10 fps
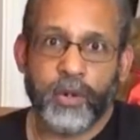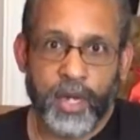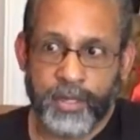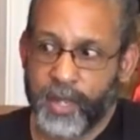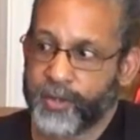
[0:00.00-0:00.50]

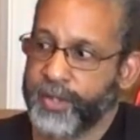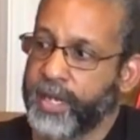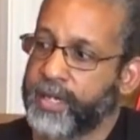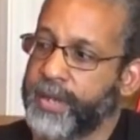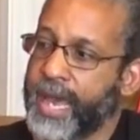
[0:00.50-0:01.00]
Another thing
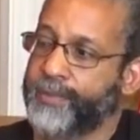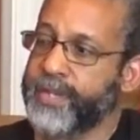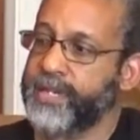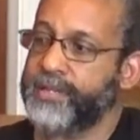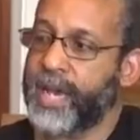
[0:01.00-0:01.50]
that could
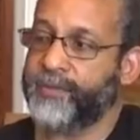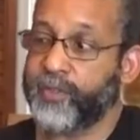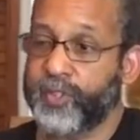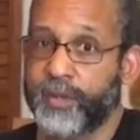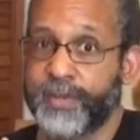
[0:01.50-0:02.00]
happen is that
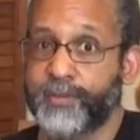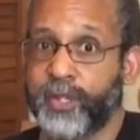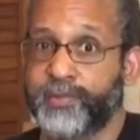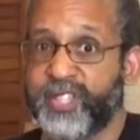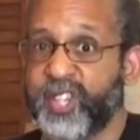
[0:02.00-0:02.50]
for some
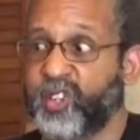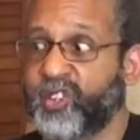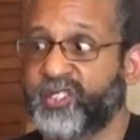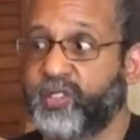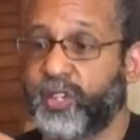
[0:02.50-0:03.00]
people in particular,
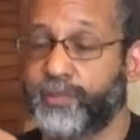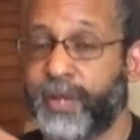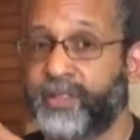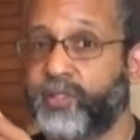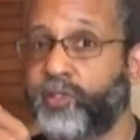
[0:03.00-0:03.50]
because I talked
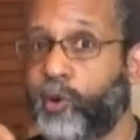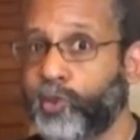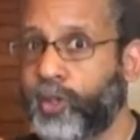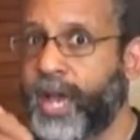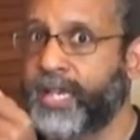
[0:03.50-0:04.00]
about the
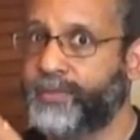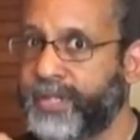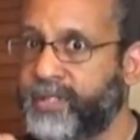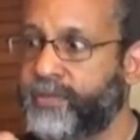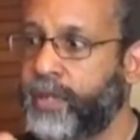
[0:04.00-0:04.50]
social
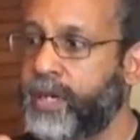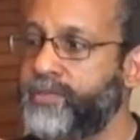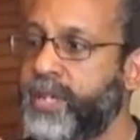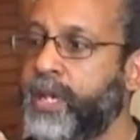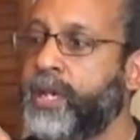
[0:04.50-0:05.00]
aspect of
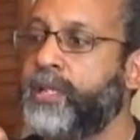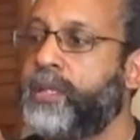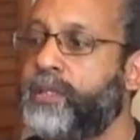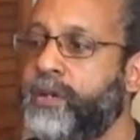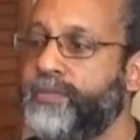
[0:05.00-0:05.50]
clubs,
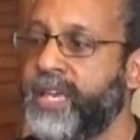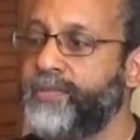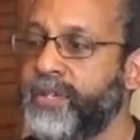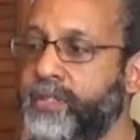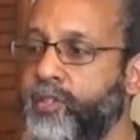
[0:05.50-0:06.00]
that there may
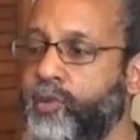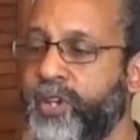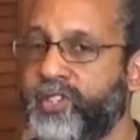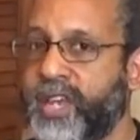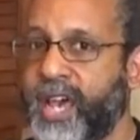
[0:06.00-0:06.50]
be a
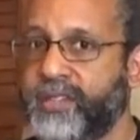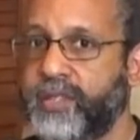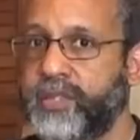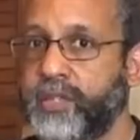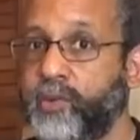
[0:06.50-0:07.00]
situation that has
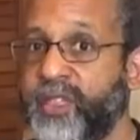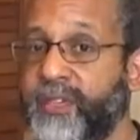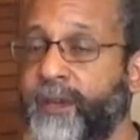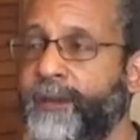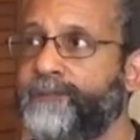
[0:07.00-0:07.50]
to deal
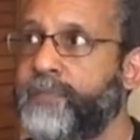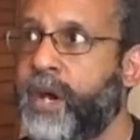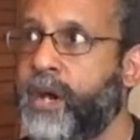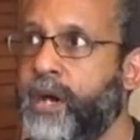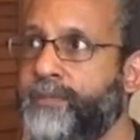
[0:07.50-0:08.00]
with
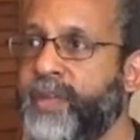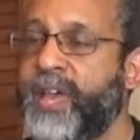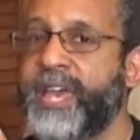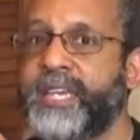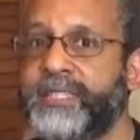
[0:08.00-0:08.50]
um,
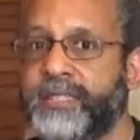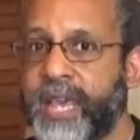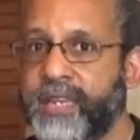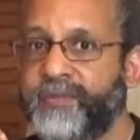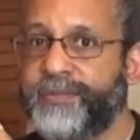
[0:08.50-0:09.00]

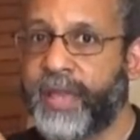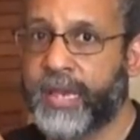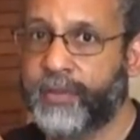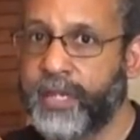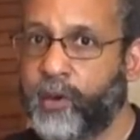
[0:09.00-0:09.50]
extended
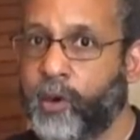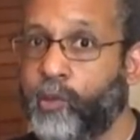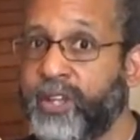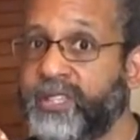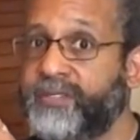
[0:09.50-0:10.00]
family or
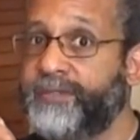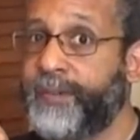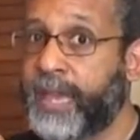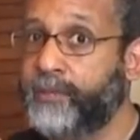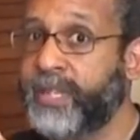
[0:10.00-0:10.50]
one's
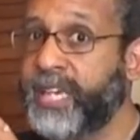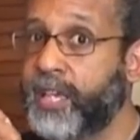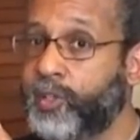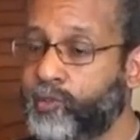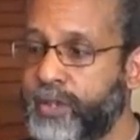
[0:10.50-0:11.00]
family
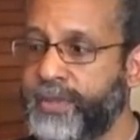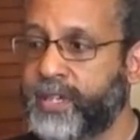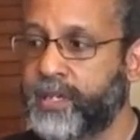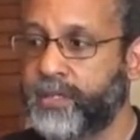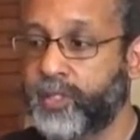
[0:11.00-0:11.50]
history,
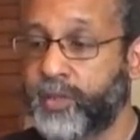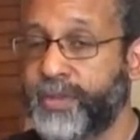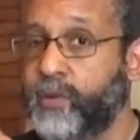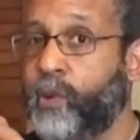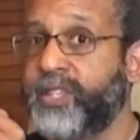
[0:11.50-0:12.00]
because this could
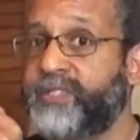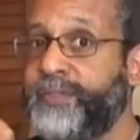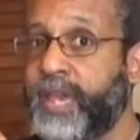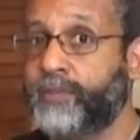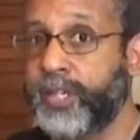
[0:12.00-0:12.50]
be one's
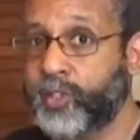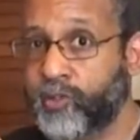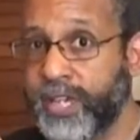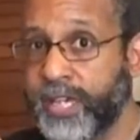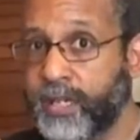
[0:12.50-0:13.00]
family
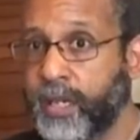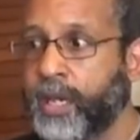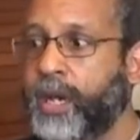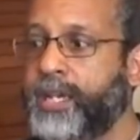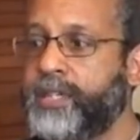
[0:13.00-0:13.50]
tree.
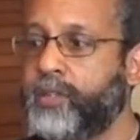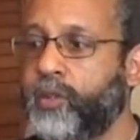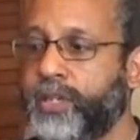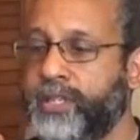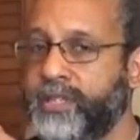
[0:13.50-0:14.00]
I tend to
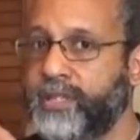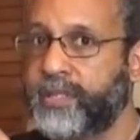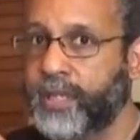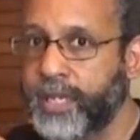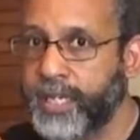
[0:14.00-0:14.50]
look at this
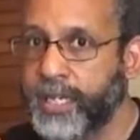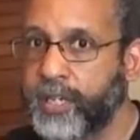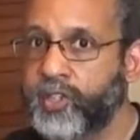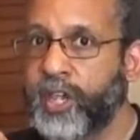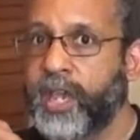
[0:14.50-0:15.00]
as
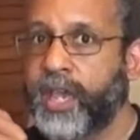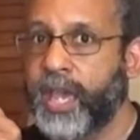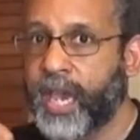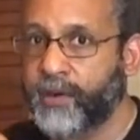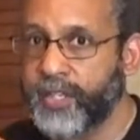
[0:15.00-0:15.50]
lineage,
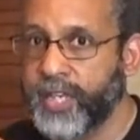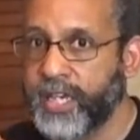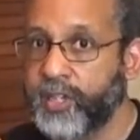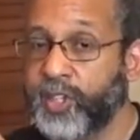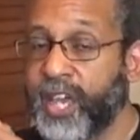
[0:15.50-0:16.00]

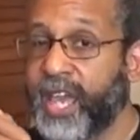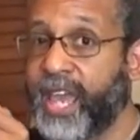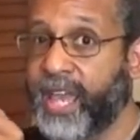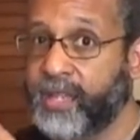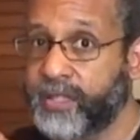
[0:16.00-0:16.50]
heritage,
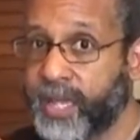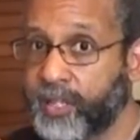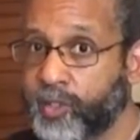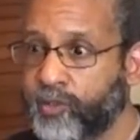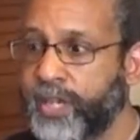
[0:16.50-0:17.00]

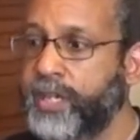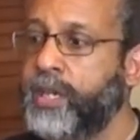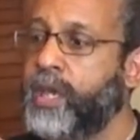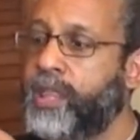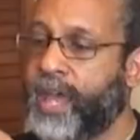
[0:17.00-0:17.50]
ancestry,
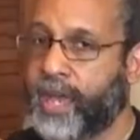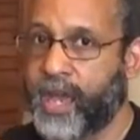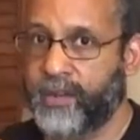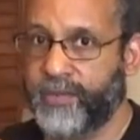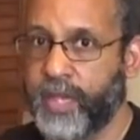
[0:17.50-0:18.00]
that
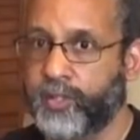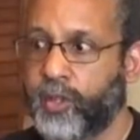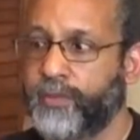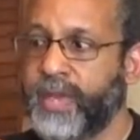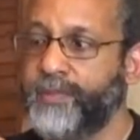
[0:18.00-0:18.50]
kind of thing. So
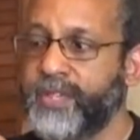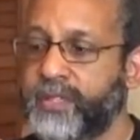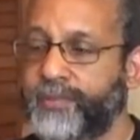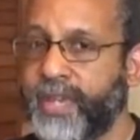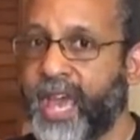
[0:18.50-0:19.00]
there may be
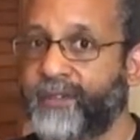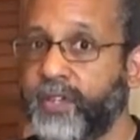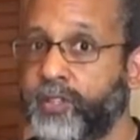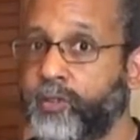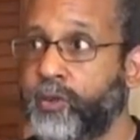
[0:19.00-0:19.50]
something
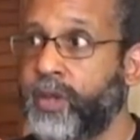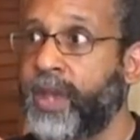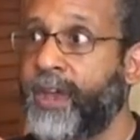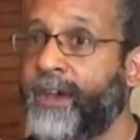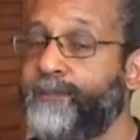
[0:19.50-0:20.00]
having to
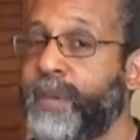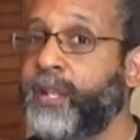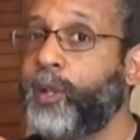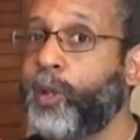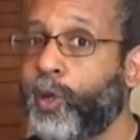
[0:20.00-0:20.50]
have
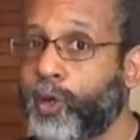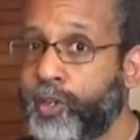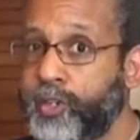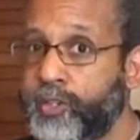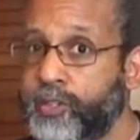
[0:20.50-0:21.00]
been
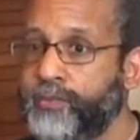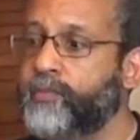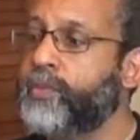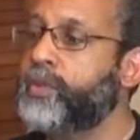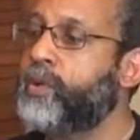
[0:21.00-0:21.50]
learned
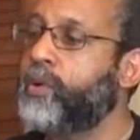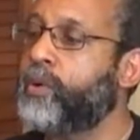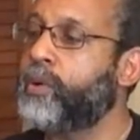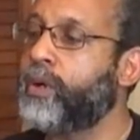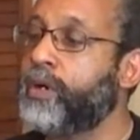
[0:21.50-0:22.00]

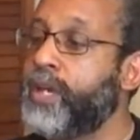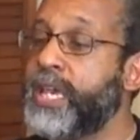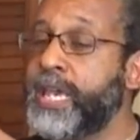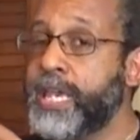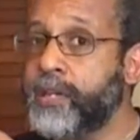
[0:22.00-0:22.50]
or
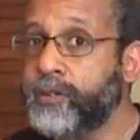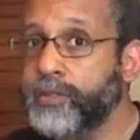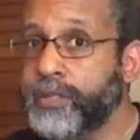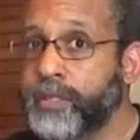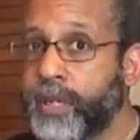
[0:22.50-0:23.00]

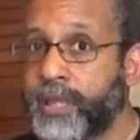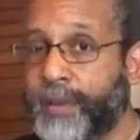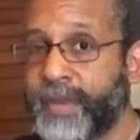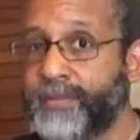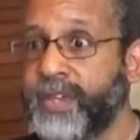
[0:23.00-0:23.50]
healed
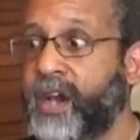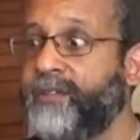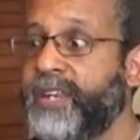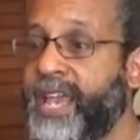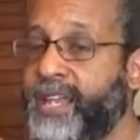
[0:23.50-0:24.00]
that may be
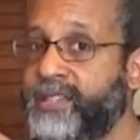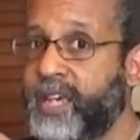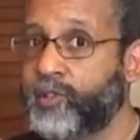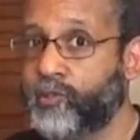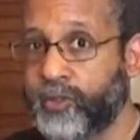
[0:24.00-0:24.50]
of an
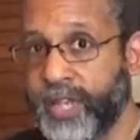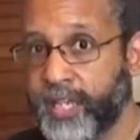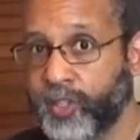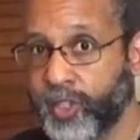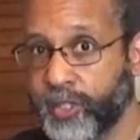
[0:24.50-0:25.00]
ancestral
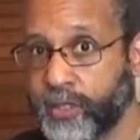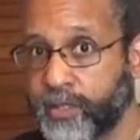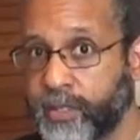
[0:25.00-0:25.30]
nature